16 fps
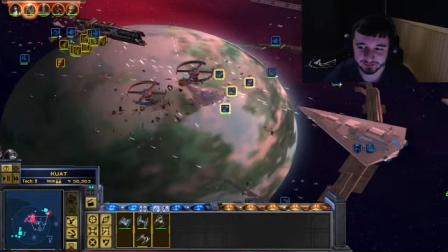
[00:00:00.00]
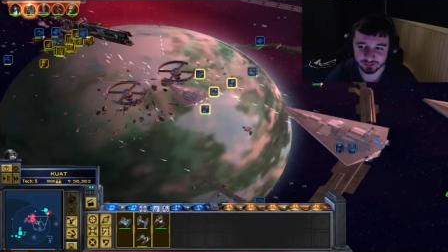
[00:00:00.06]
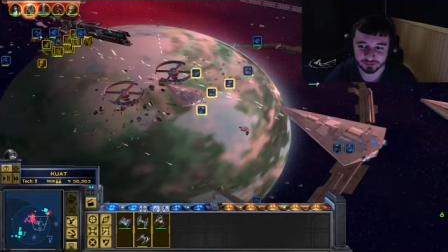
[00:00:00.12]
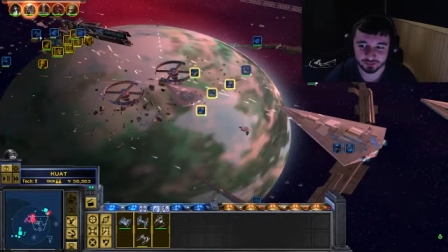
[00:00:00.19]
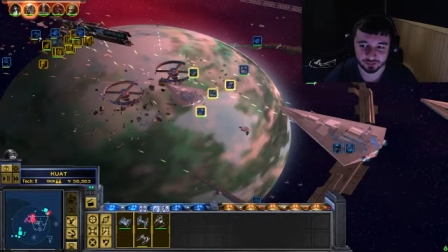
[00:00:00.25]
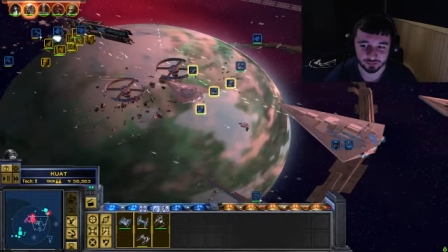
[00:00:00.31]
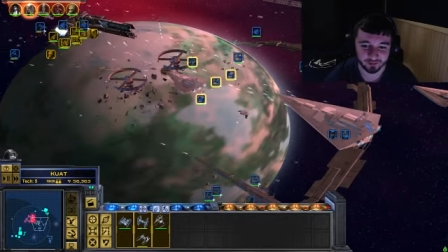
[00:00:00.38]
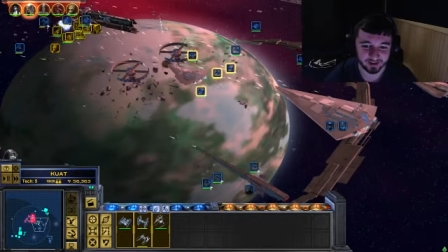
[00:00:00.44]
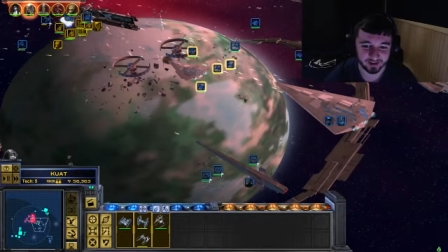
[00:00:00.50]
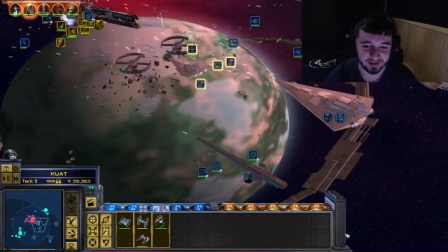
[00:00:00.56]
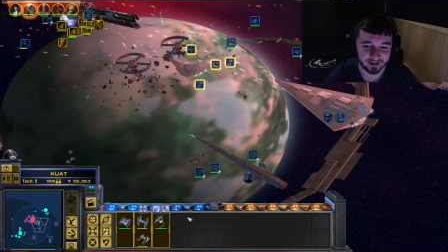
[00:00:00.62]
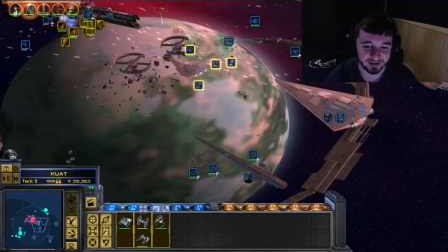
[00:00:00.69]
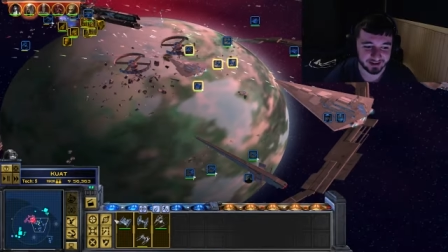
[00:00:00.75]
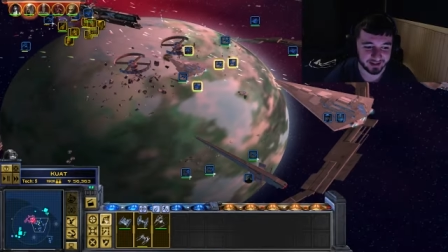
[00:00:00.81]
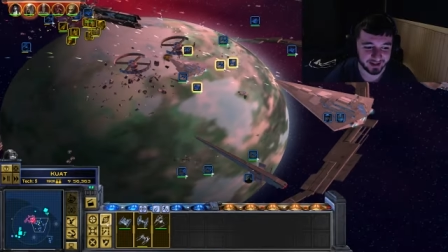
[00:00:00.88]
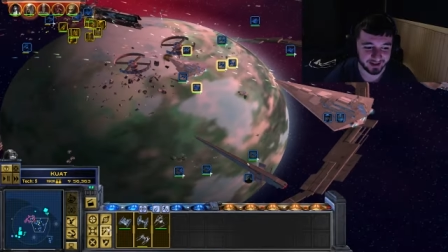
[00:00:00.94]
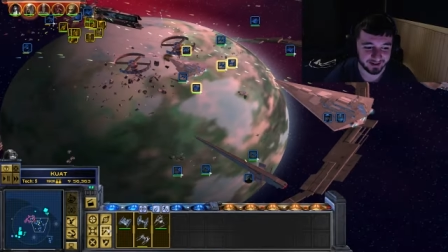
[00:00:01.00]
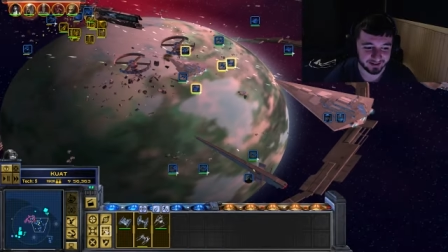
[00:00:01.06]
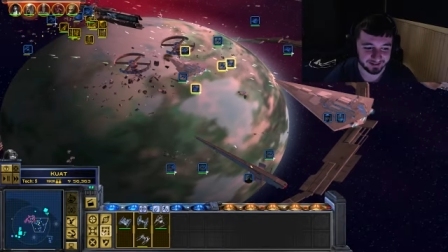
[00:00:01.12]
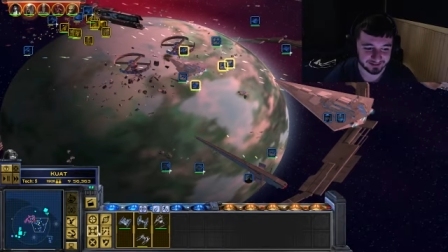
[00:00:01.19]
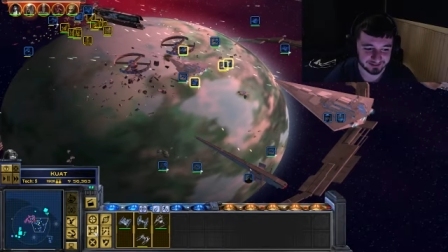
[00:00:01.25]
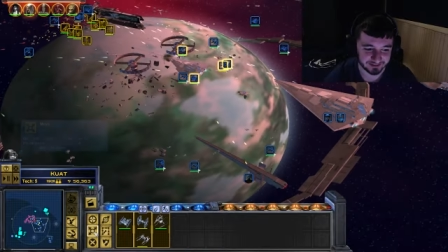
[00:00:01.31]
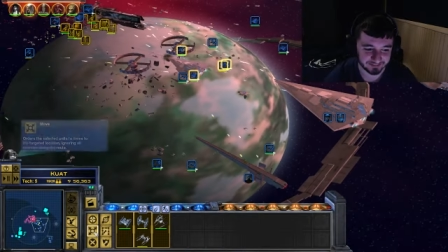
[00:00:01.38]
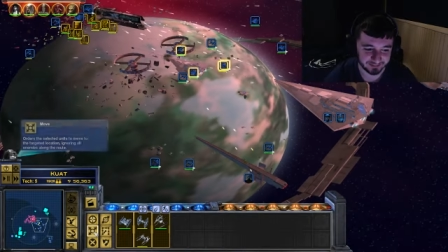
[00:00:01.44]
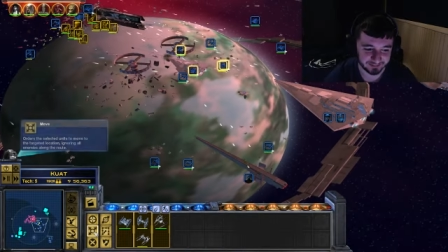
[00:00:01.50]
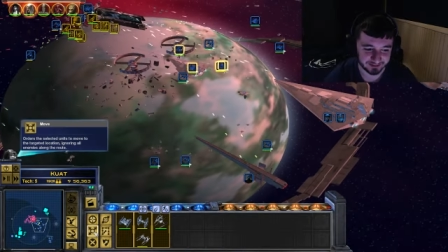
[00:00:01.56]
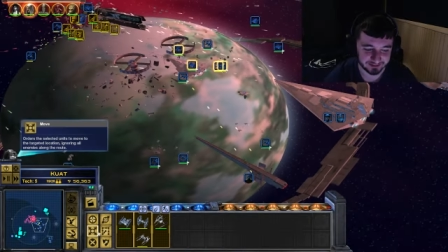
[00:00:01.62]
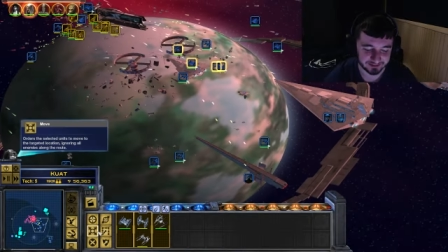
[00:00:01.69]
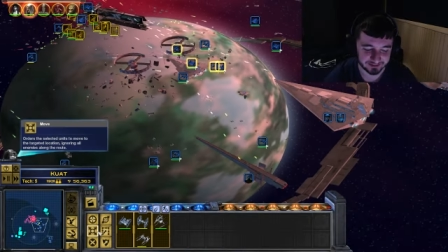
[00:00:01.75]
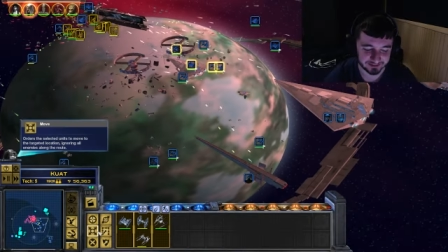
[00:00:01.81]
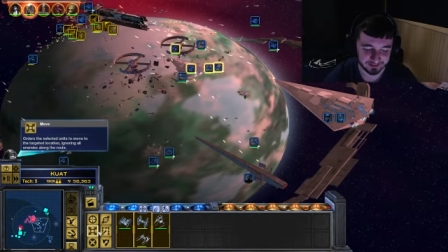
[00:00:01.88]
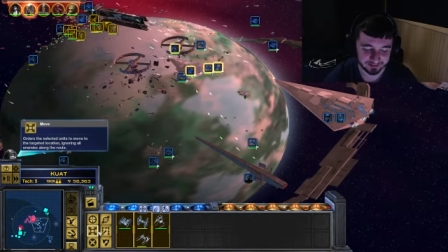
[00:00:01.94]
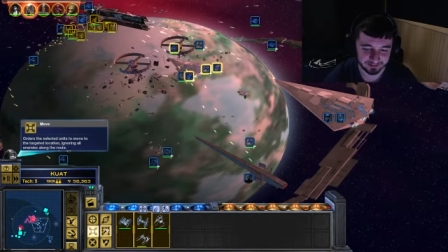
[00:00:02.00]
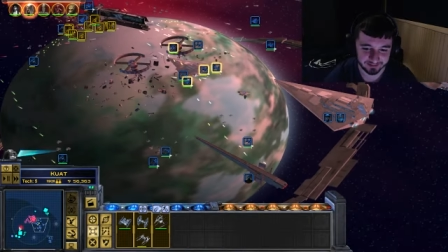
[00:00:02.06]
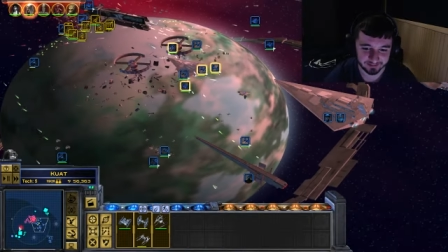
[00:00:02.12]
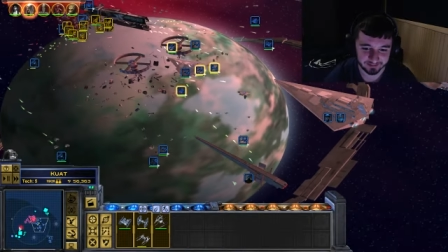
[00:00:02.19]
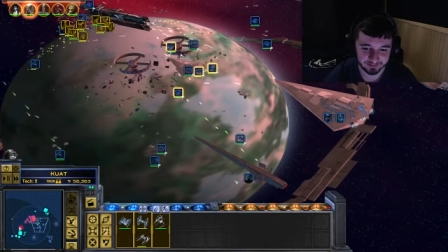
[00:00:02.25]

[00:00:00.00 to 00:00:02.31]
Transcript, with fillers: straight chaos on my screen.